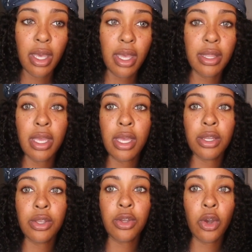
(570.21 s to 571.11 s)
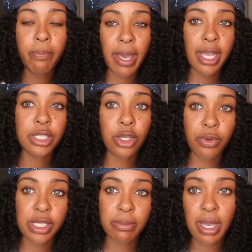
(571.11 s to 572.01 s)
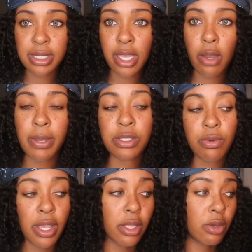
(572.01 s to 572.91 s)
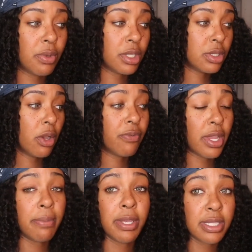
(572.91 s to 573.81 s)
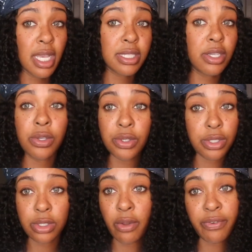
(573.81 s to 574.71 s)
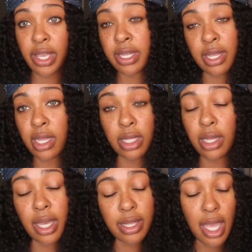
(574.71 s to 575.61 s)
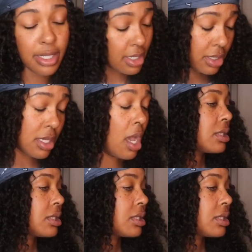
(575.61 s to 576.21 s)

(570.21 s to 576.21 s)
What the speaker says: and then go back to greasing my scalp as regular with the sulfur 8, because I still use the sulfur 8 daily. Like, that didn't stop.